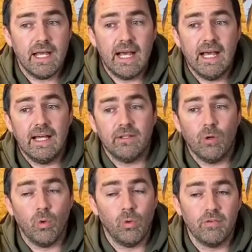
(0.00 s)
and
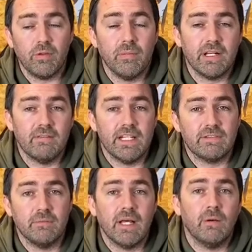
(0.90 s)
all of the money raised
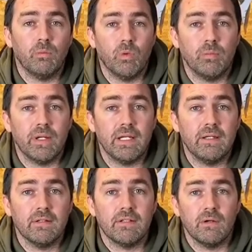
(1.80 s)
from that will
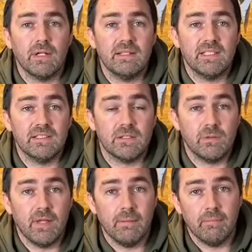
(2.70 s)
be donated to
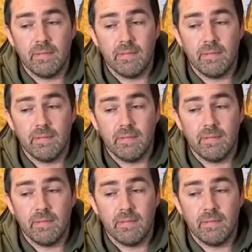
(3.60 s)
them.